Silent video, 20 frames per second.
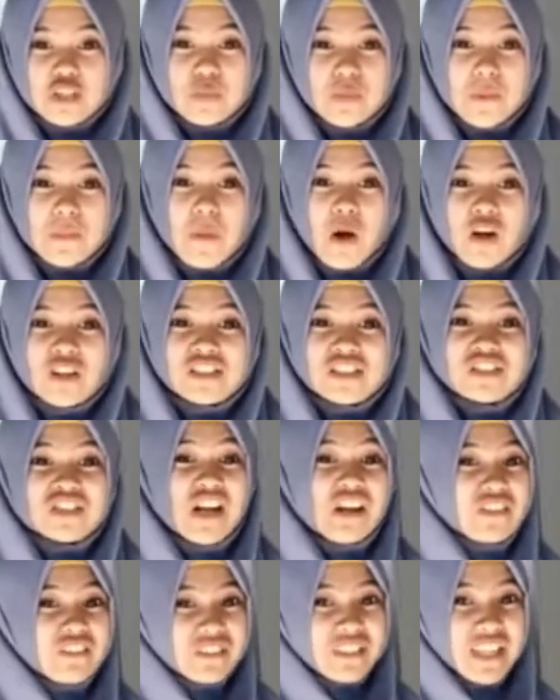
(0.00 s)
to be most
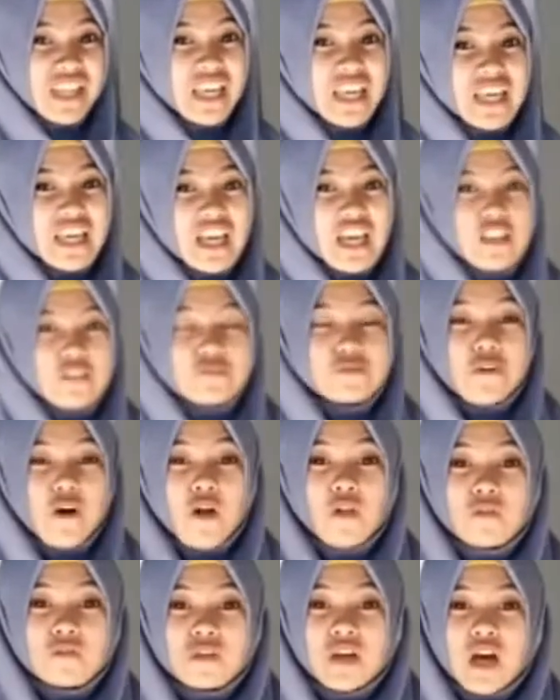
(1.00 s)
directly
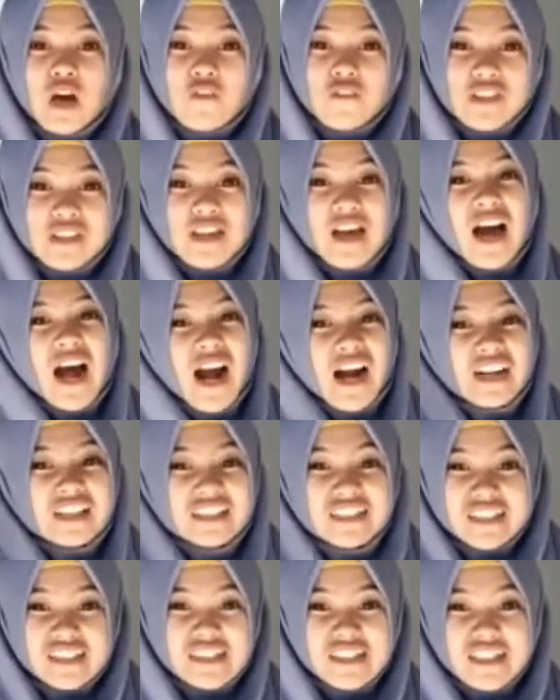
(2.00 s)
involved with
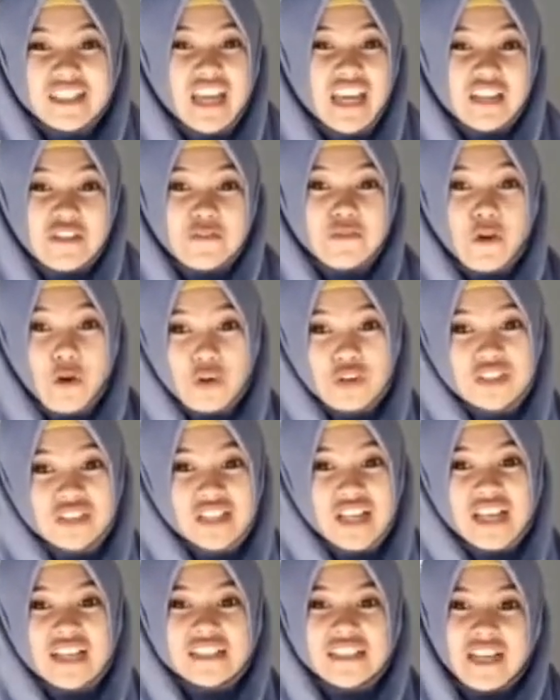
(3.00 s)
artistic
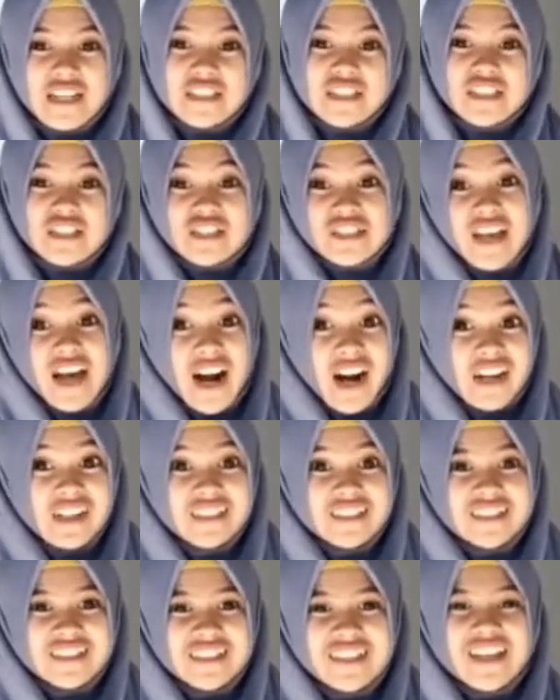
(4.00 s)
endeavors such as
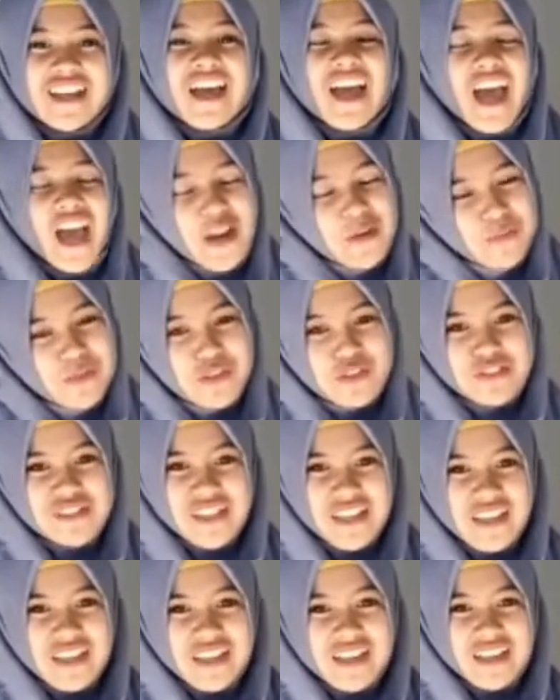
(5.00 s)
art and
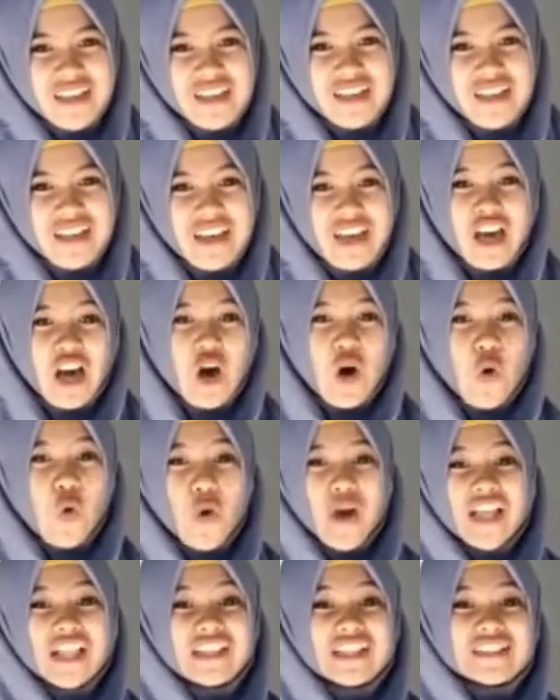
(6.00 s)
music.
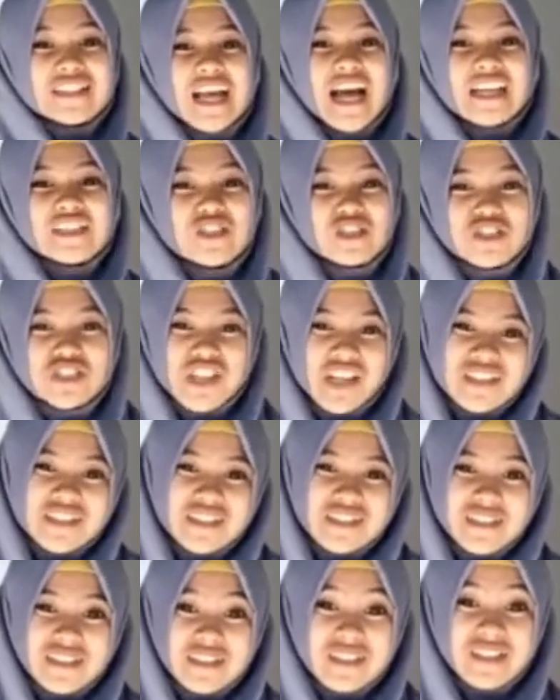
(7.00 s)
While this
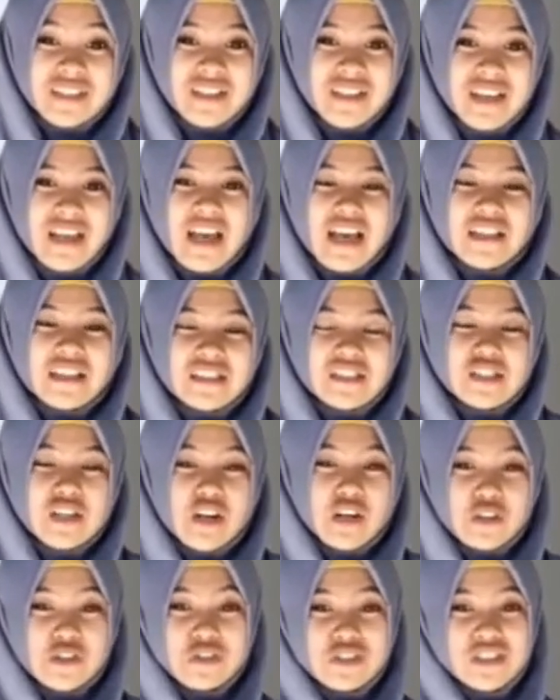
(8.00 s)
association is
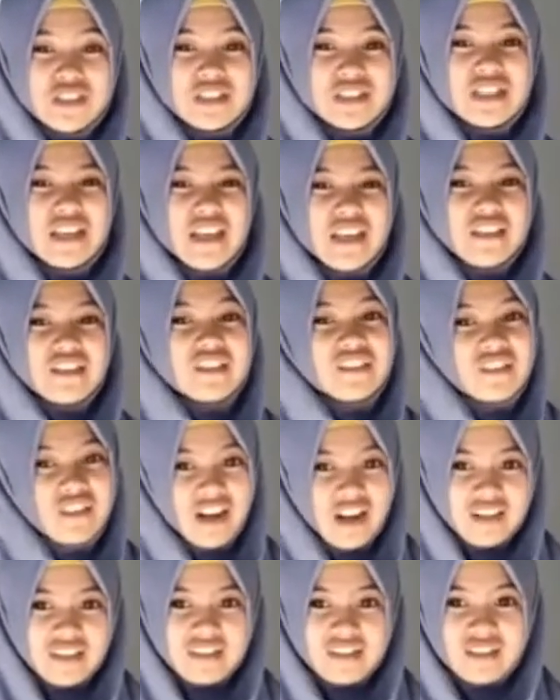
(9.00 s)
rooted in
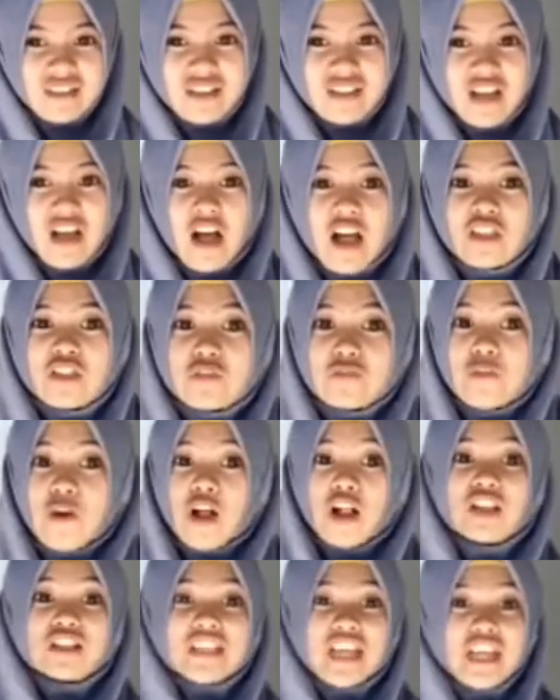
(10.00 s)
trust, the
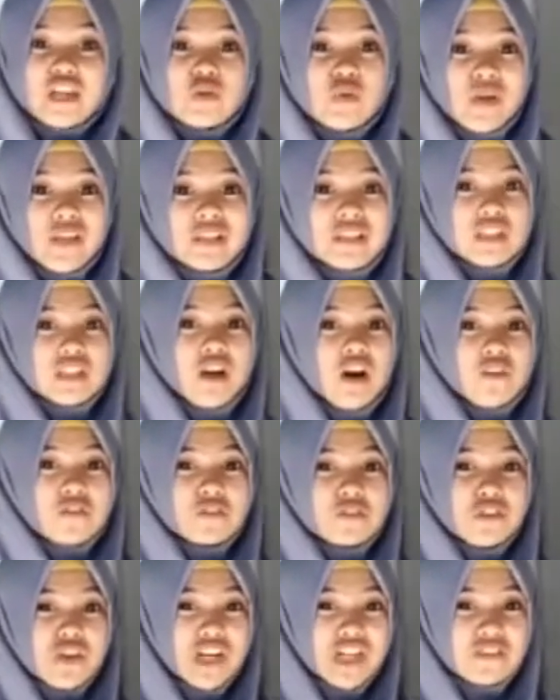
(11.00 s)
false equating
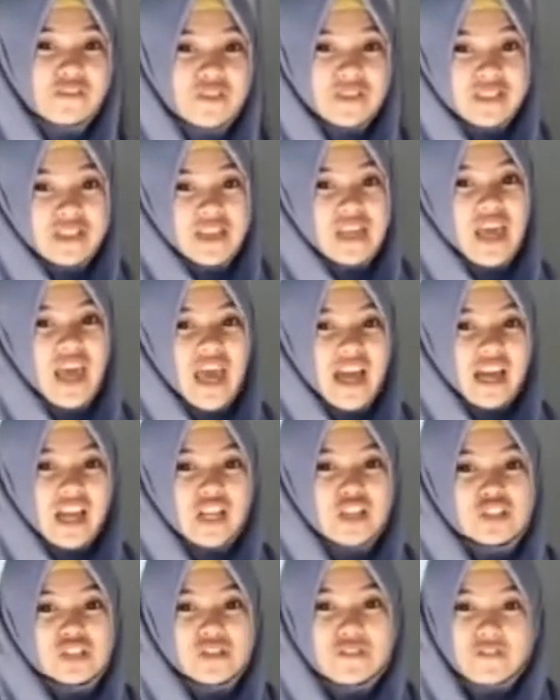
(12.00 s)
of creativity
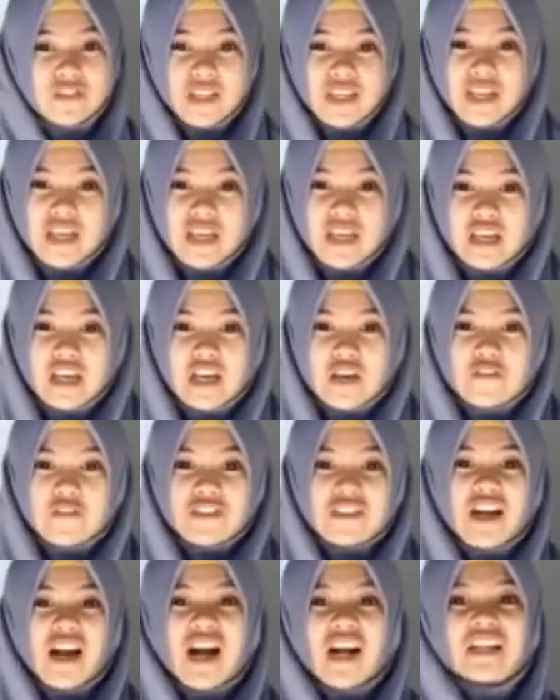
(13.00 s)
exclusively
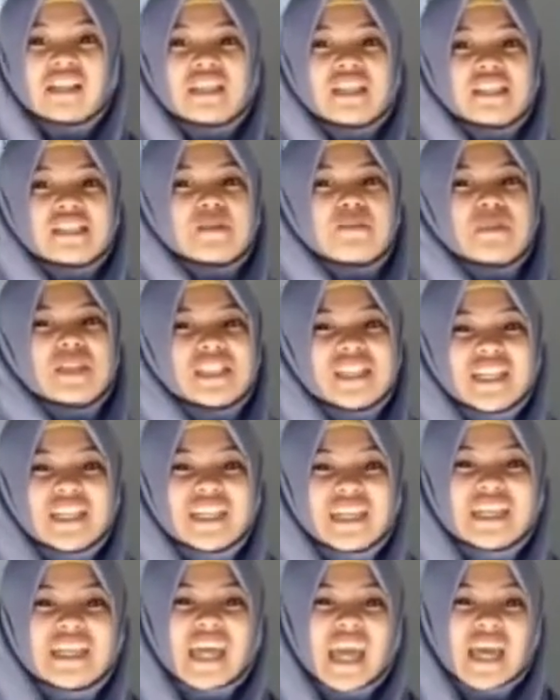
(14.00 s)
with art is
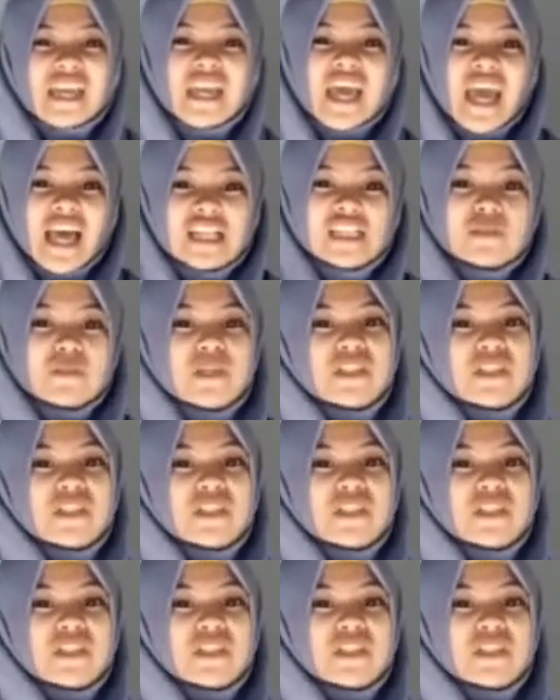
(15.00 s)
misleading and has